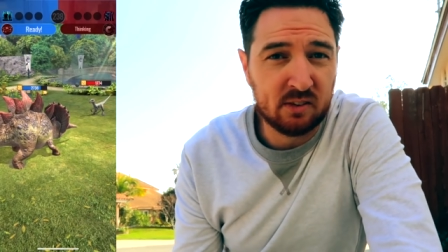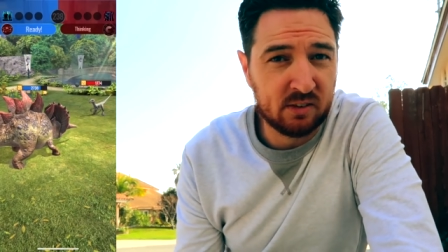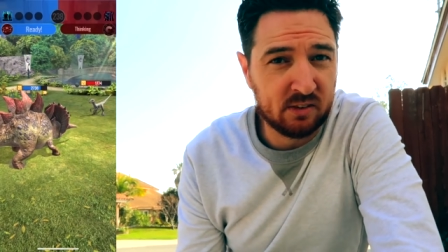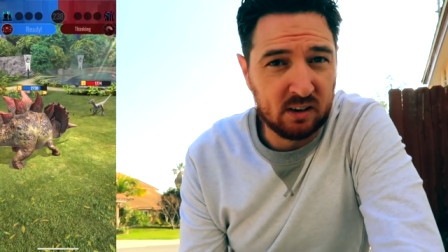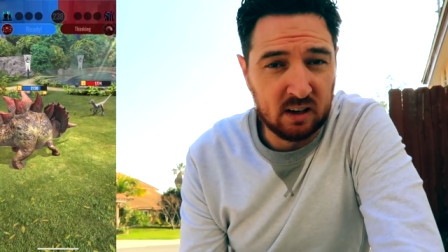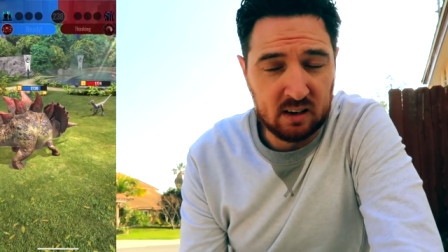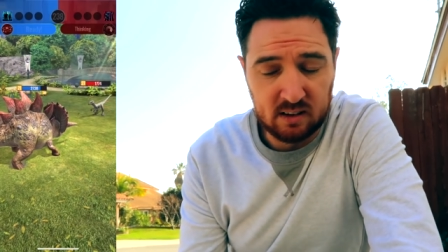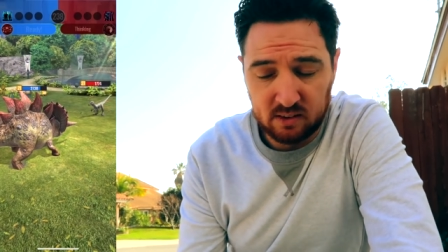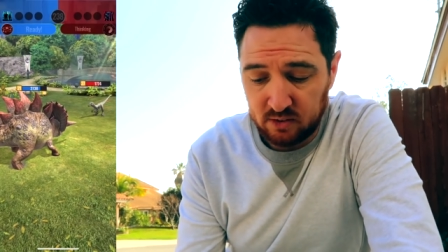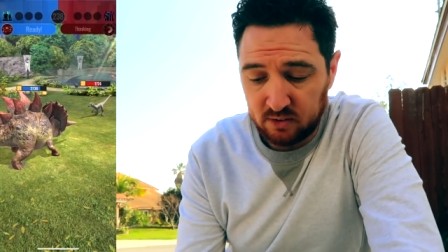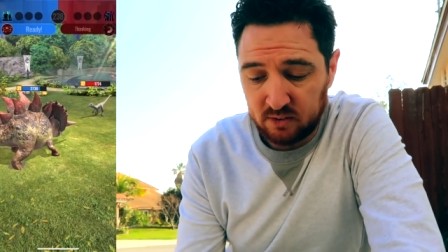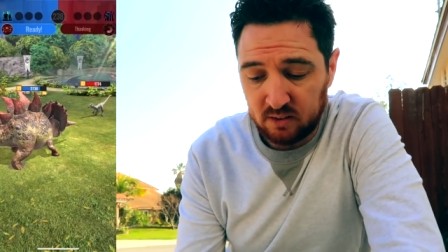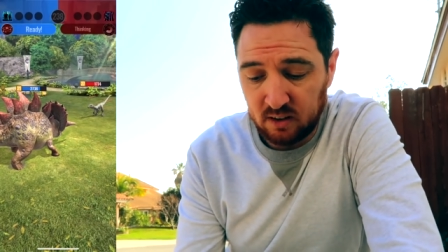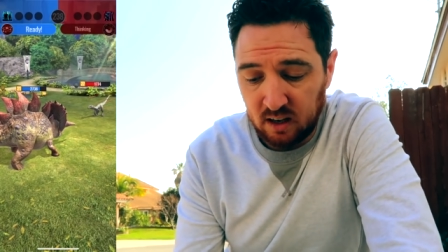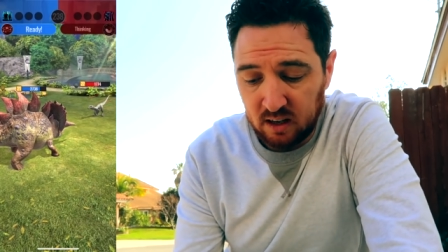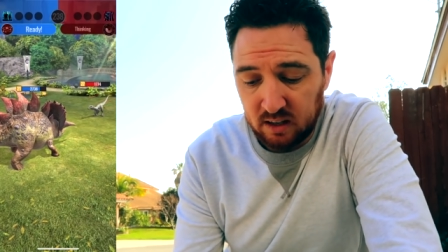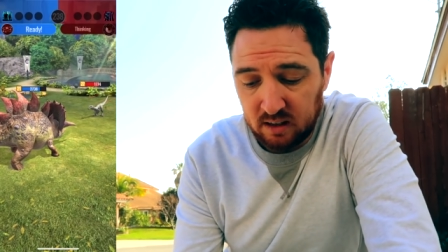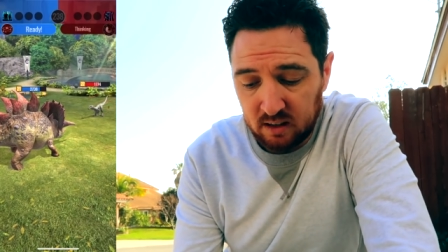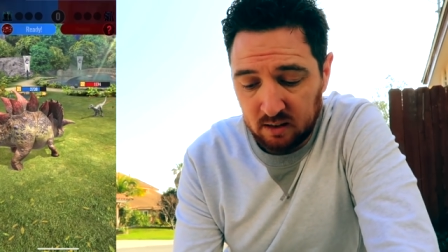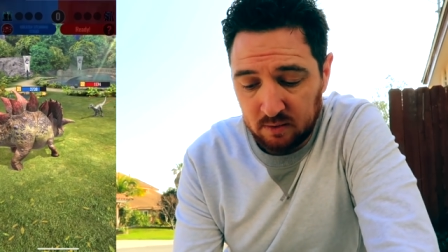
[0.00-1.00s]

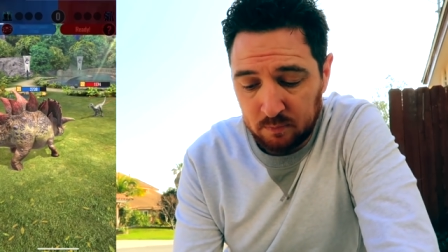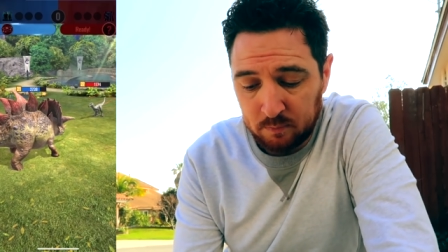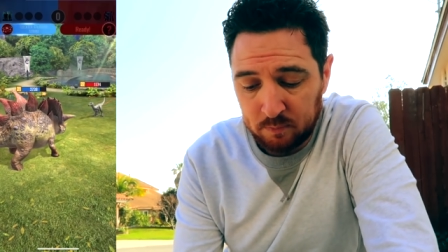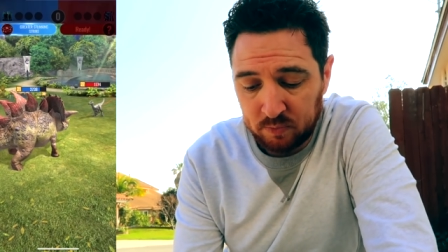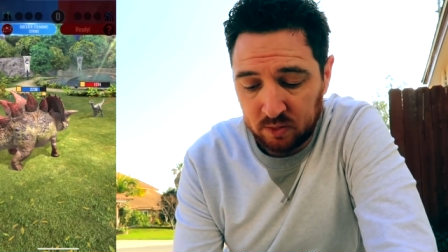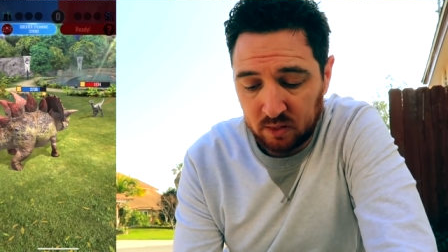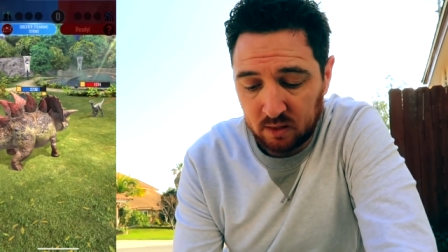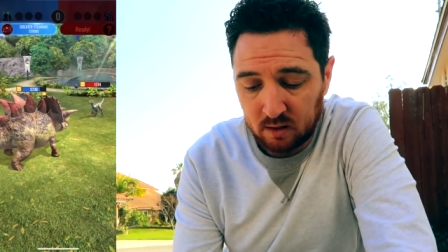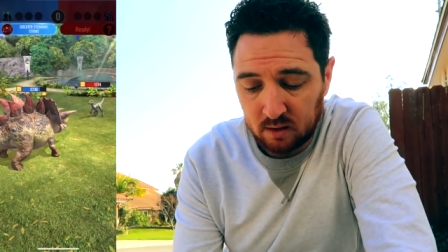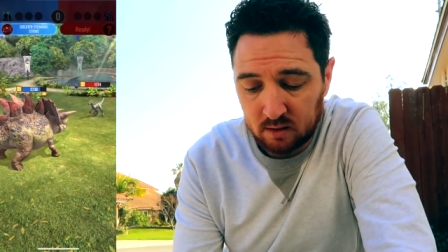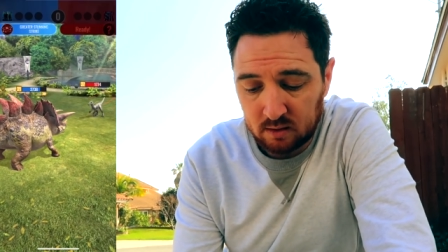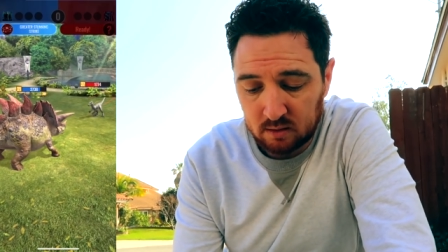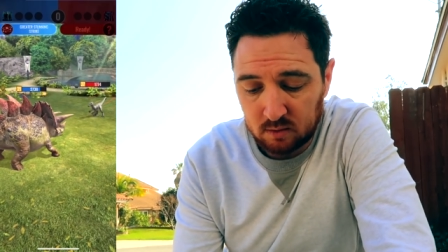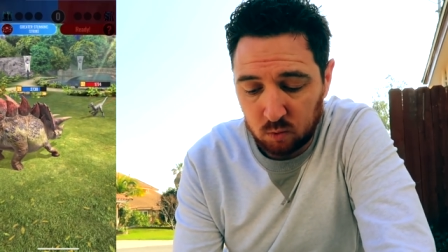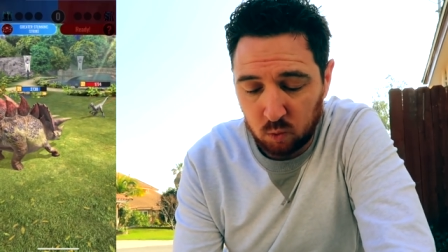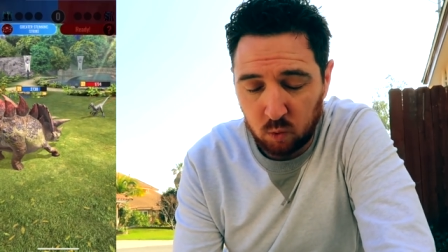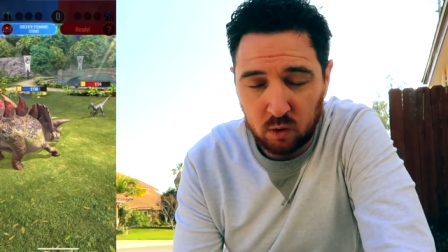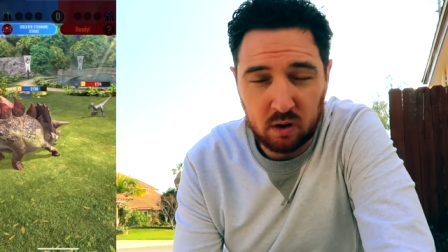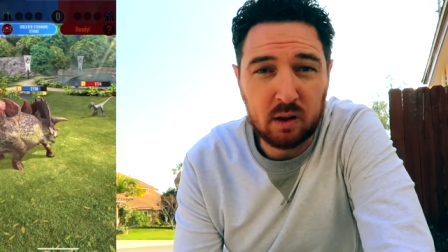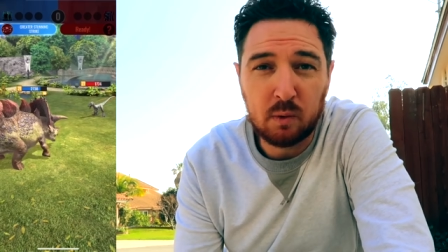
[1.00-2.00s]
stun.
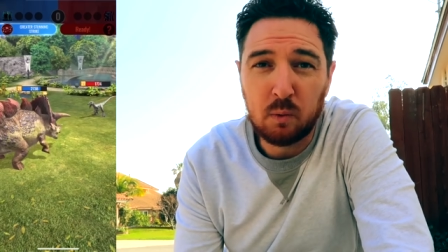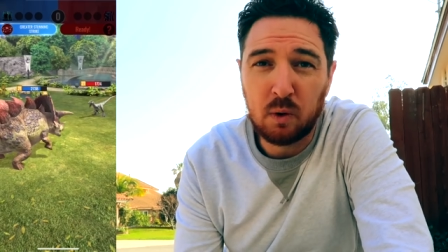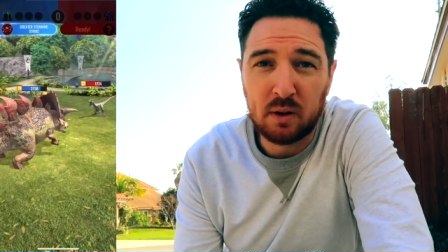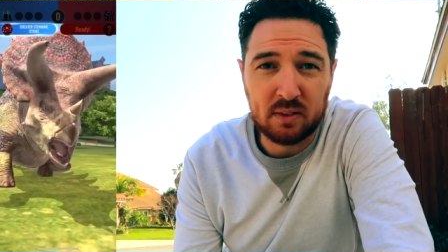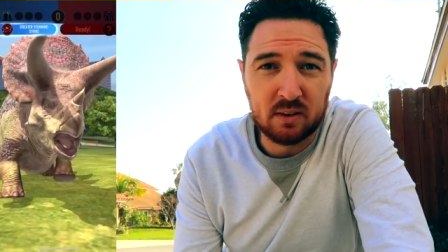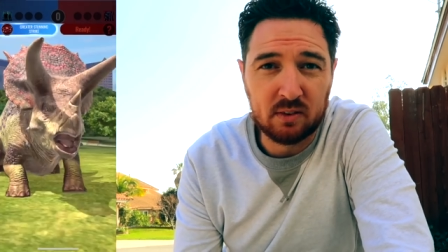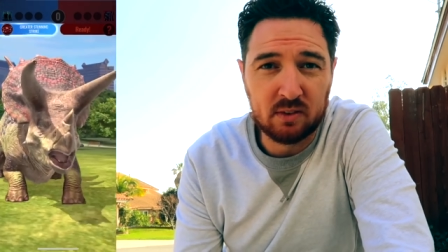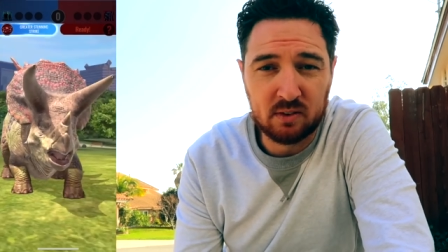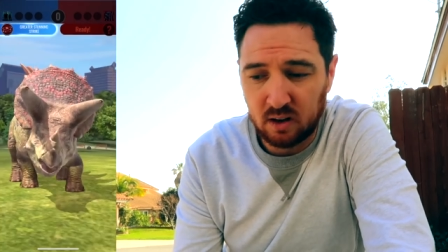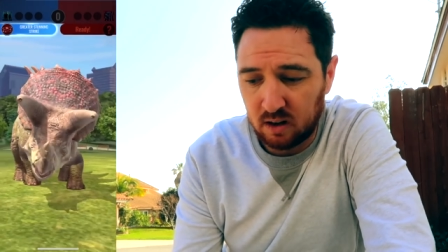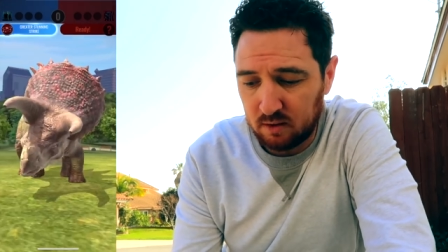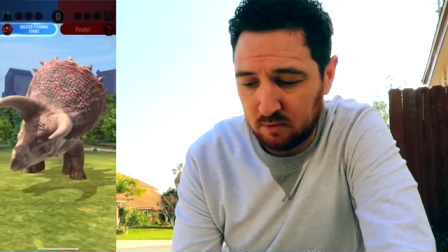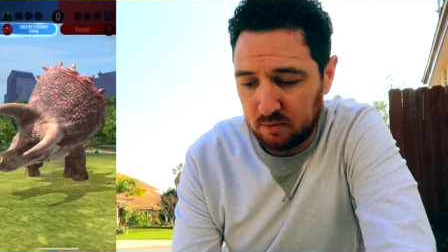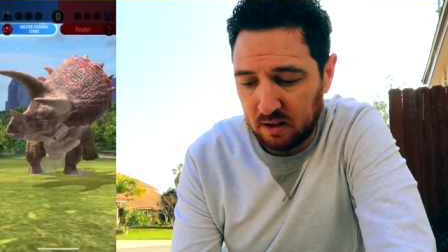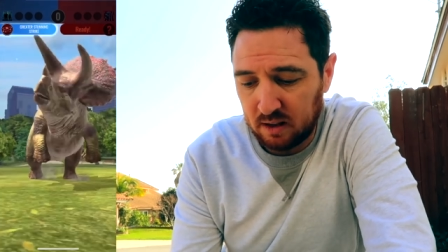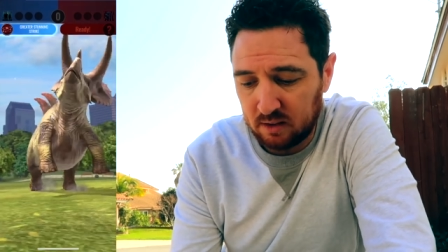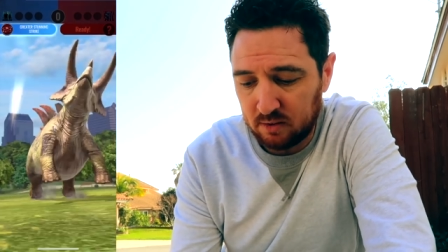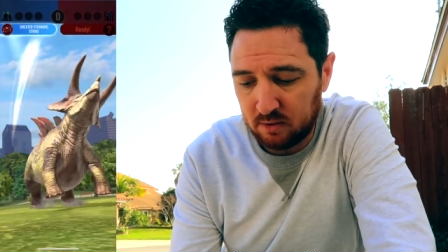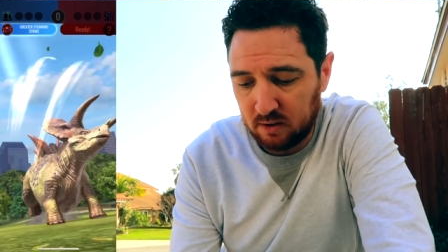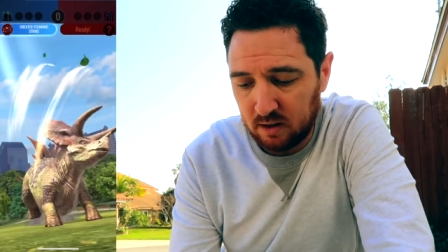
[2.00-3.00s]
Really want the stun
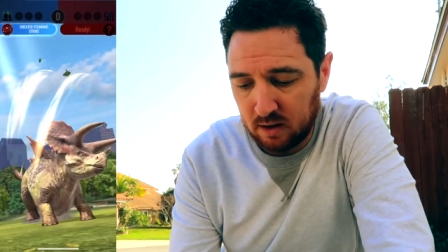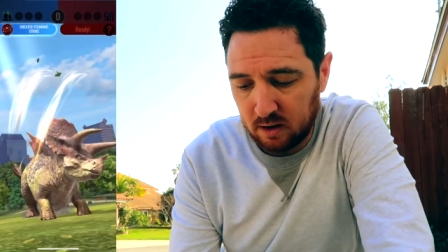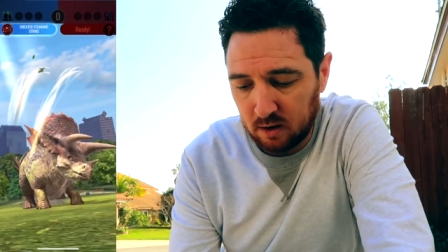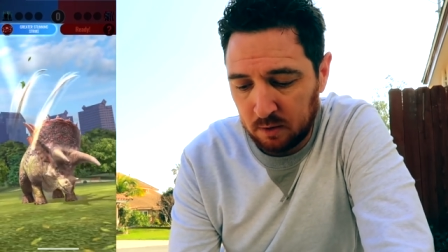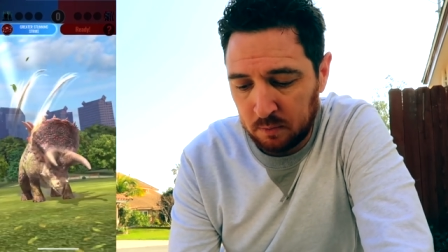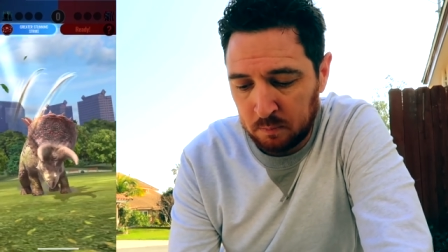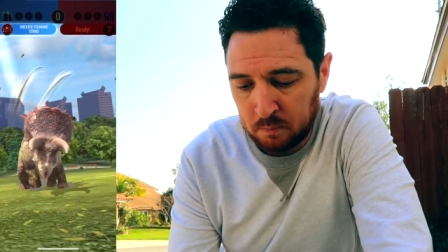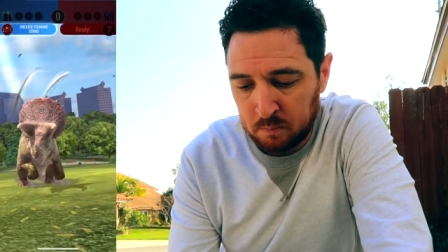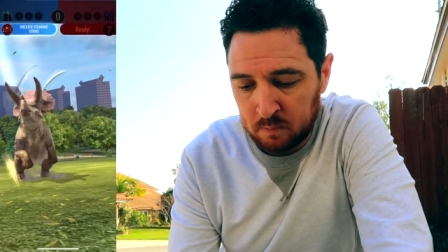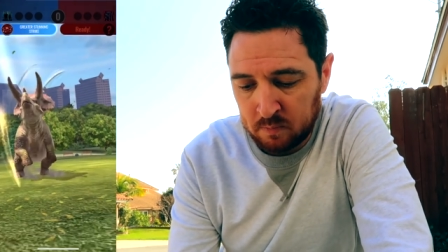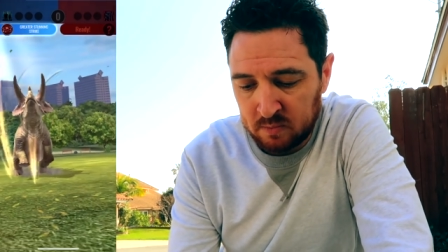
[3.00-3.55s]
fest here.